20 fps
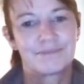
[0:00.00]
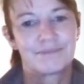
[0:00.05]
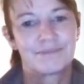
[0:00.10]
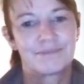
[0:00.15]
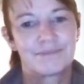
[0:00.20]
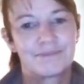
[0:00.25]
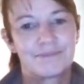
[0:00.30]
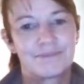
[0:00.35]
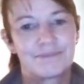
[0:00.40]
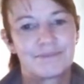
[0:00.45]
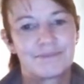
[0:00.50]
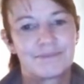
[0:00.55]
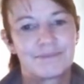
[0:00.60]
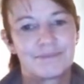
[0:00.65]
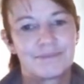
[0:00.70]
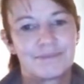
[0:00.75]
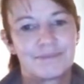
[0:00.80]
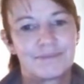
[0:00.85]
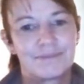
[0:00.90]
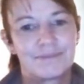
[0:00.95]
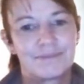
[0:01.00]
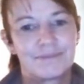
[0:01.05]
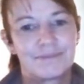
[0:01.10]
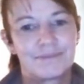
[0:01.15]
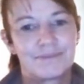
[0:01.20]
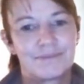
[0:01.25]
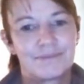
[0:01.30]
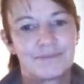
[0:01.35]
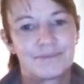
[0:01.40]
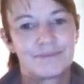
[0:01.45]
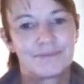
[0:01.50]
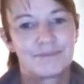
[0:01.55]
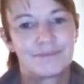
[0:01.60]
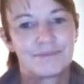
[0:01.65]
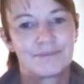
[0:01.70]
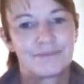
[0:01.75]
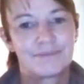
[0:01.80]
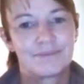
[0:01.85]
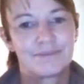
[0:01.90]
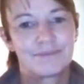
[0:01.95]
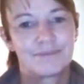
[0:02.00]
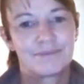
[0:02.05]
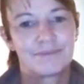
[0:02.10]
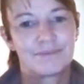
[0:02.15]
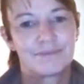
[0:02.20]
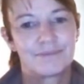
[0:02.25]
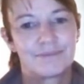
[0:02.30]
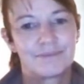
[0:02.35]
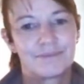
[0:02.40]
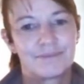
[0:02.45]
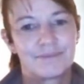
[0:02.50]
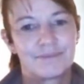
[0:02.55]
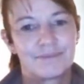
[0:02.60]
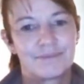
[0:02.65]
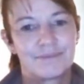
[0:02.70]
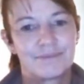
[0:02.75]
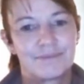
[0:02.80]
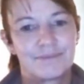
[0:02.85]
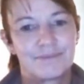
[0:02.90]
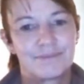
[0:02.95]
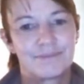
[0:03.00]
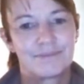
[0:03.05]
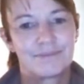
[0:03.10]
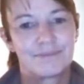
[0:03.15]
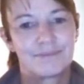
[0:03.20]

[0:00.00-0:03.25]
The person shown says nothing.